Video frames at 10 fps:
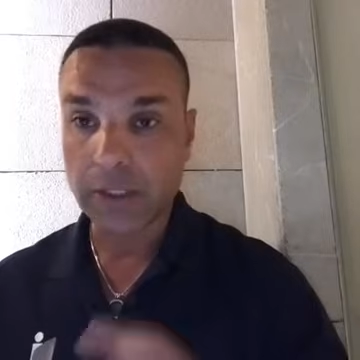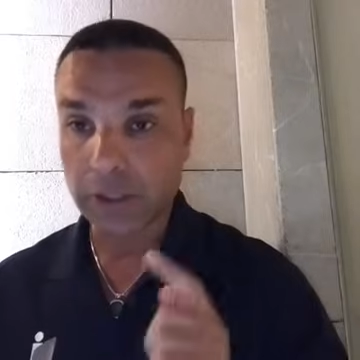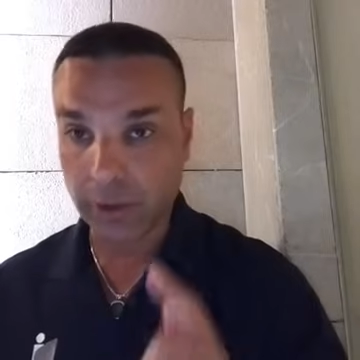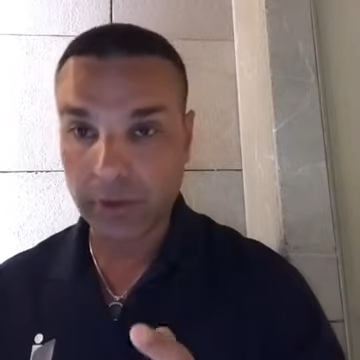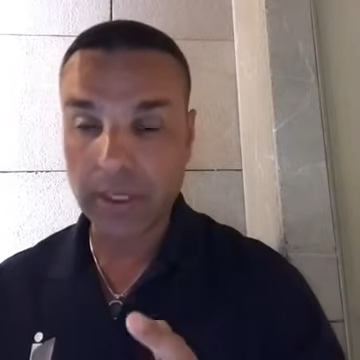
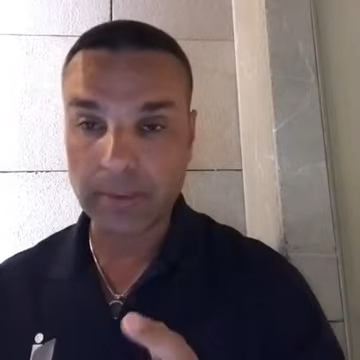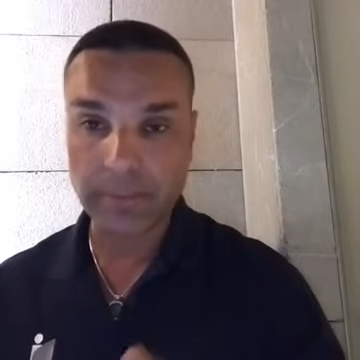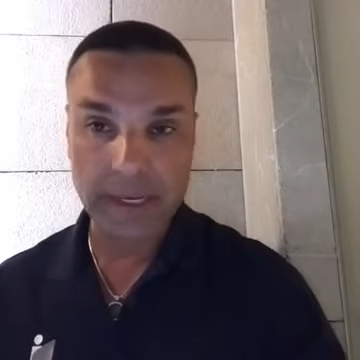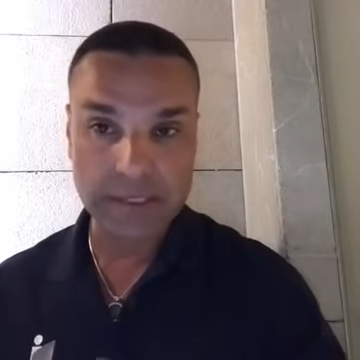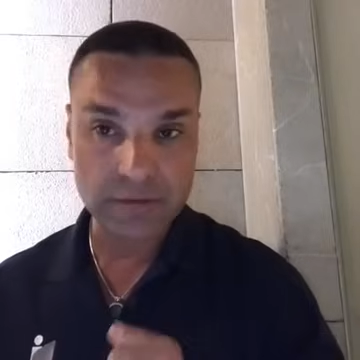Turkey
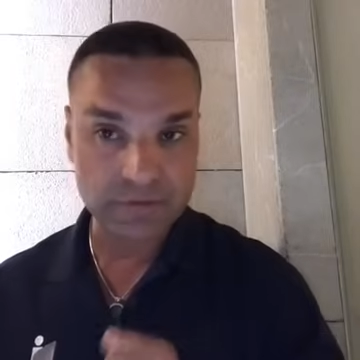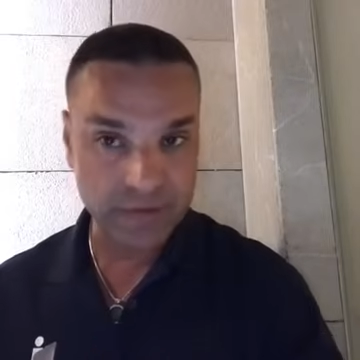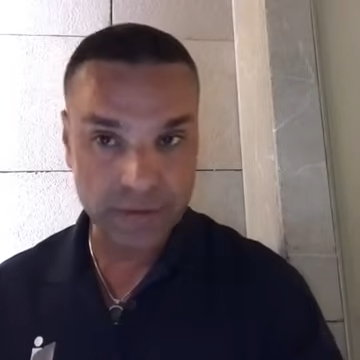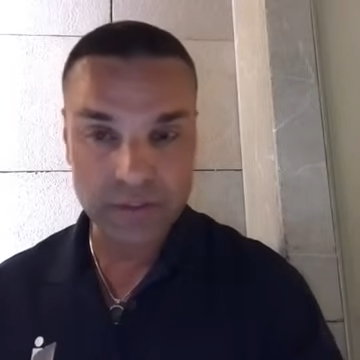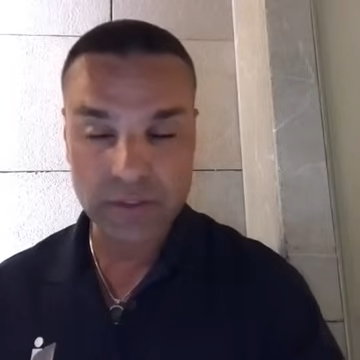plays a
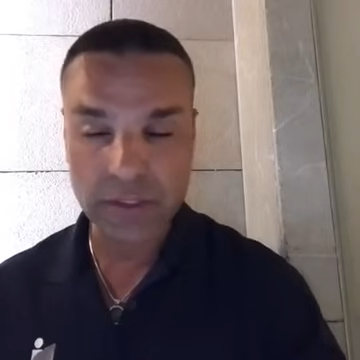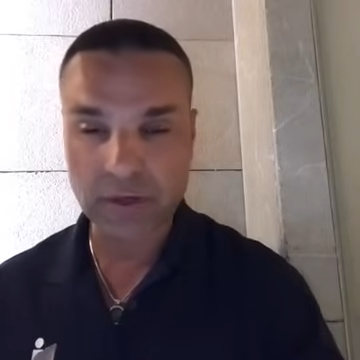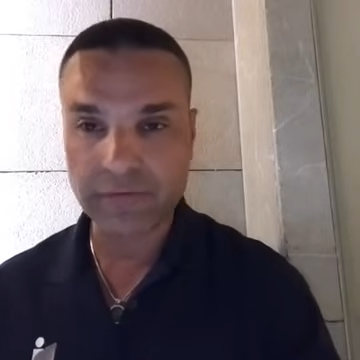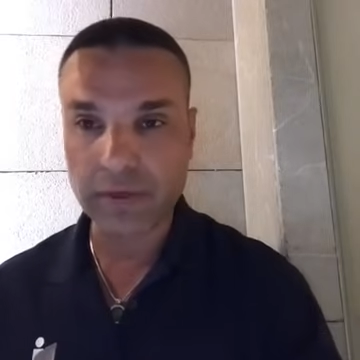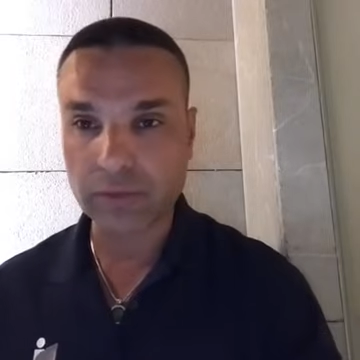very
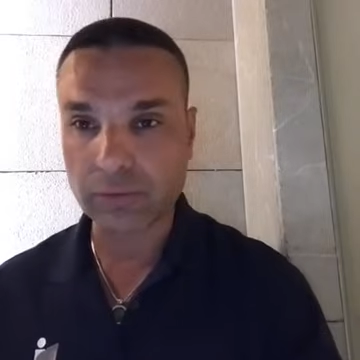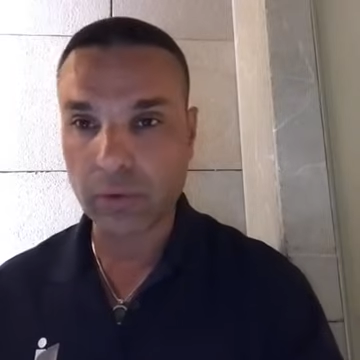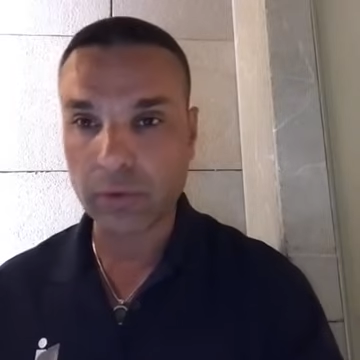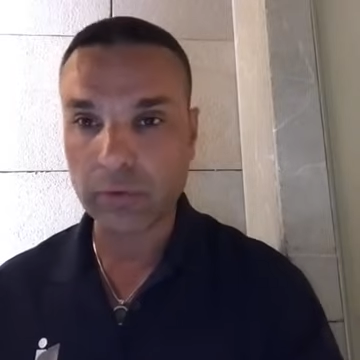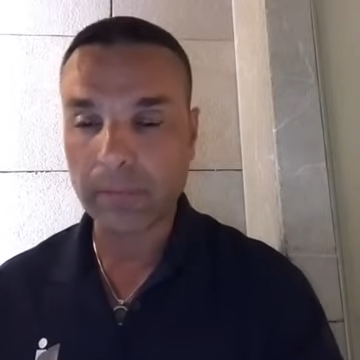significant
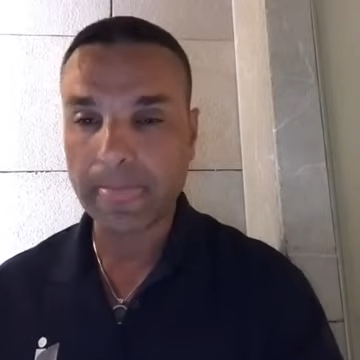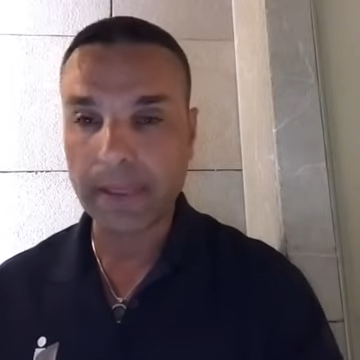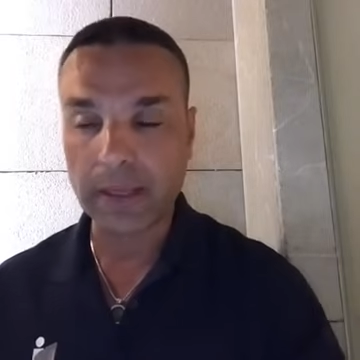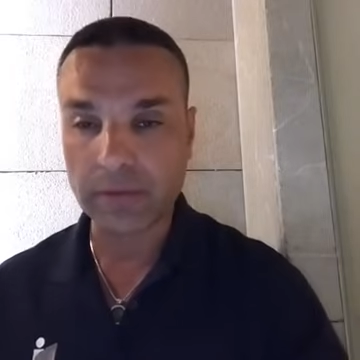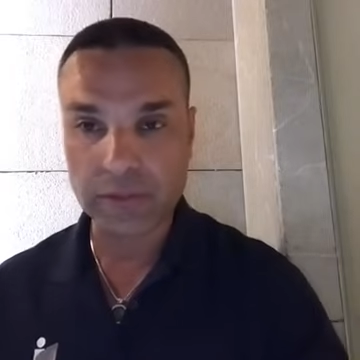role
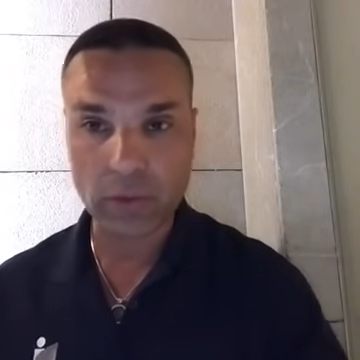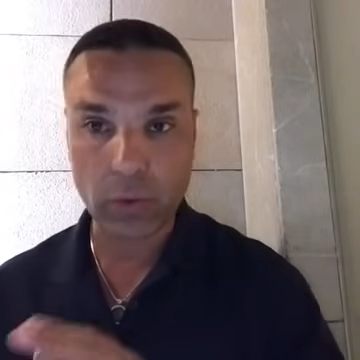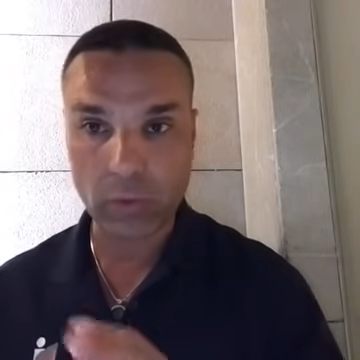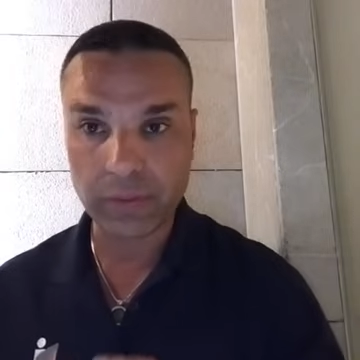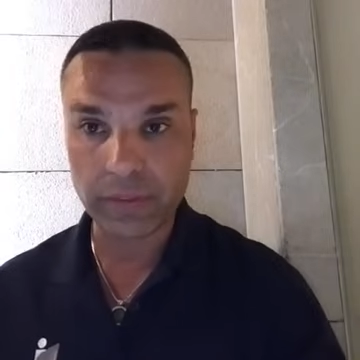in this
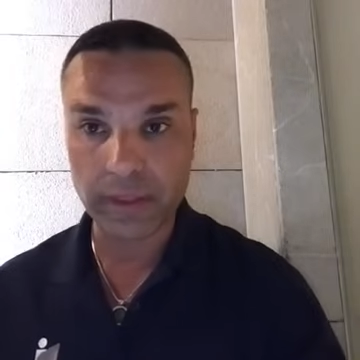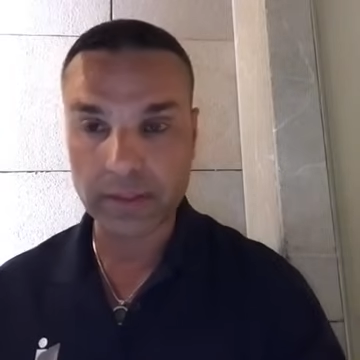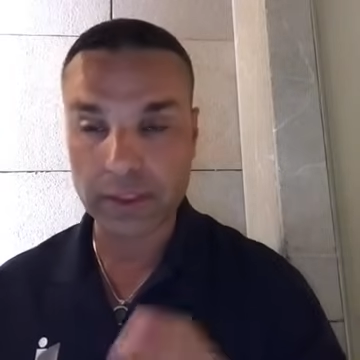whole thing.